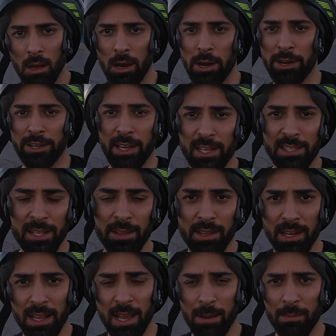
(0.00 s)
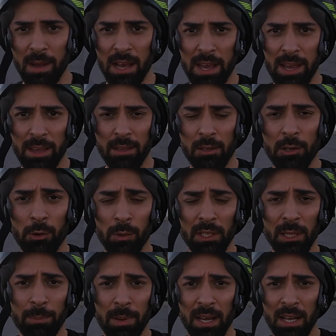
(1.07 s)
Alright guys, now that I got my
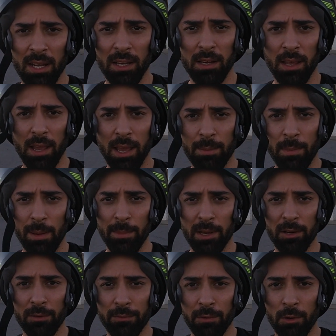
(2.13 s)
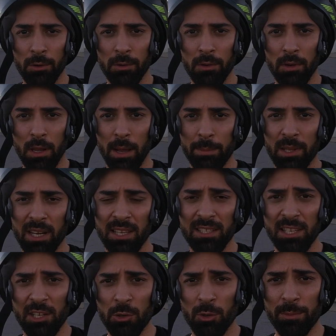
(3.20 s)
Gorilla Pod and my microphone, I'm going to
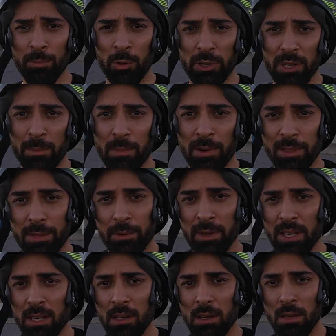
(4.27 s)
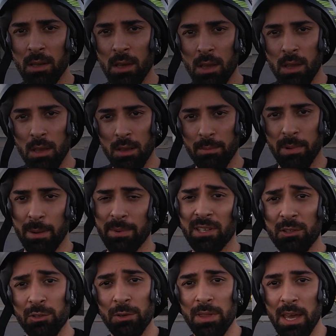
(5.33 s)
continue with point number 3, but I'm going
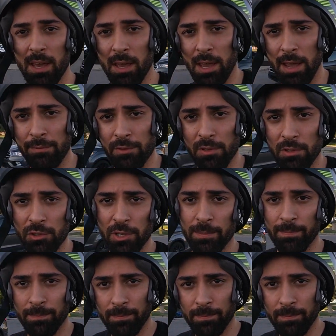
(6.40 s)
to do that after the gym.